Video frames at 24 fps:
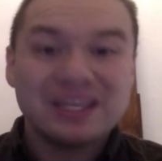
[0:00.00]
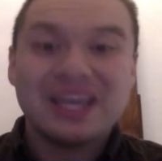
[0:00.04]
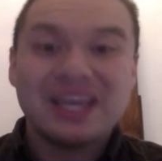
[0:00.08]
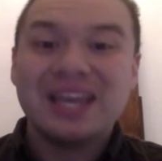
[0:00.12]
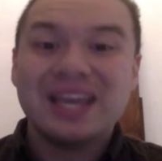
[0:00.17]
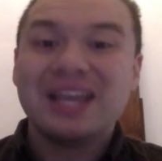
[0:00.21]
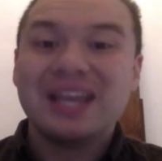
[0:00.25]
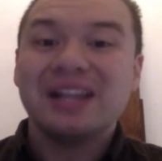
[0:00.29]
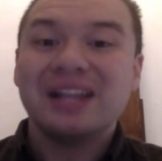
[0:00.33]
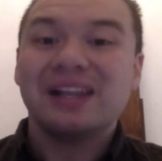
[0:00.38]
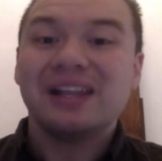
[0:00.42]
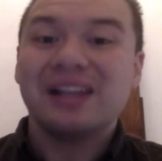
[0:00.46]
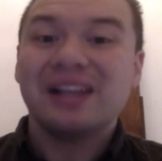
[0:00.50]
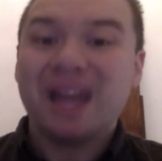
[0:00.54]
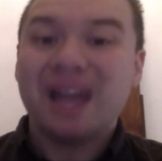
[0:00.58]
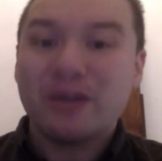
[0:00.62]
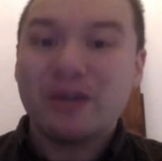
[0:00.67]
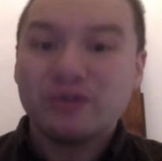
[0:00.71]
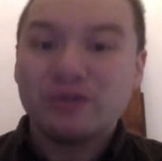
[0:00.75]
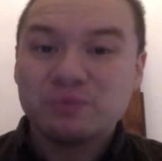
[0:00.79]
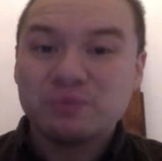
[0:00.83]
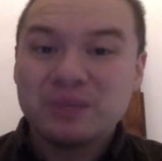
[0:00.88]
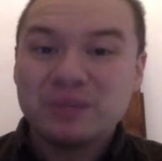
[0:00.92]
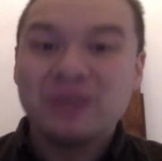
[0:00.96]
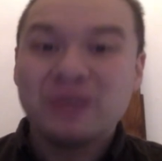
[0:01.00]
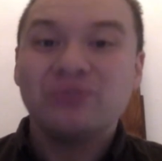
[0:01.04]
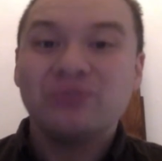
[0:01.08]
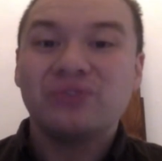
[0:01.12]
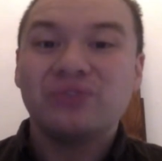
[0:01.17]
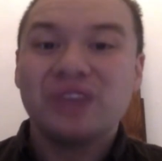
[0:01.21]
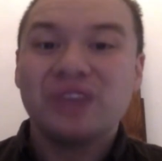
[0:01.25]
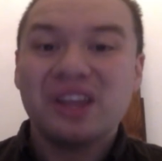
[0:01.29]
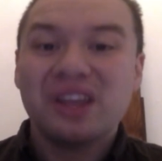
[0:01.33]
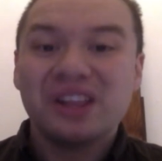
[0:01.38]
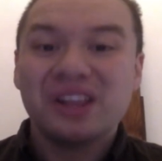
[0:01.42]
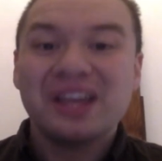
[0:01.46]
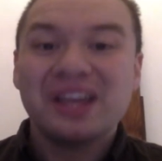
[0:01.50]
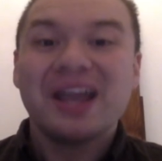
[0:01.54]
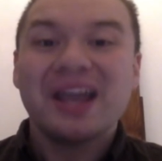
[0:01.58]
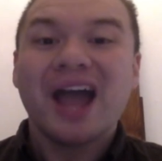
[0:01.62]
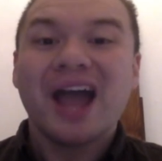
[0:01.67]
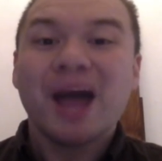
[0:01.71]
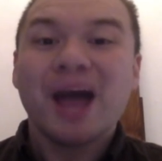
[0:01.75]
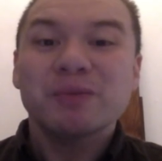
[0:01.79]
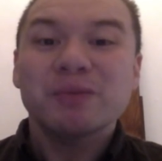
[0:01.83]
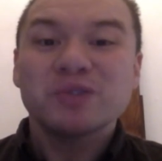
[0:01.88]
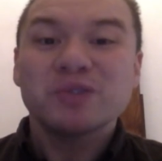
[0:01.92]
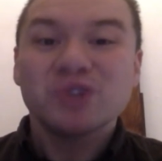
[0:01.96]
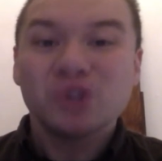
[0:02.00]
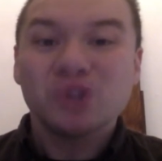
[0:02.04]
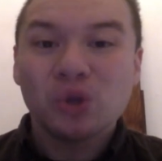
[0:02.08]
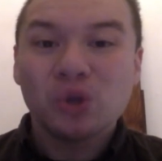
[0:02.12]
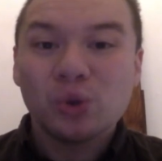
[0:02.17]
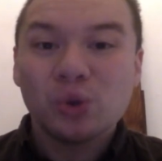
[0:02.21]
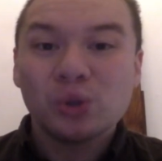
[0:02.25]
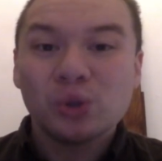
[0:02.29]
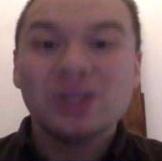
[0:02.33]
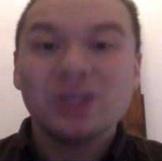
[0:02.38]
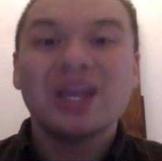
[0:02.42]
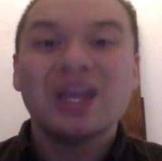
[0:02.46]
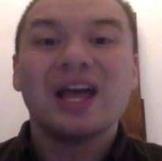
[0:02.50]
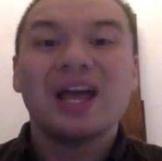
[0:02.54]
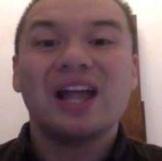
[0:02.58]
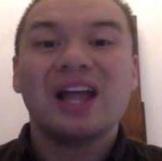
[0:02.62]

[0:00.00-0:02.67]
It left me feeling absolutely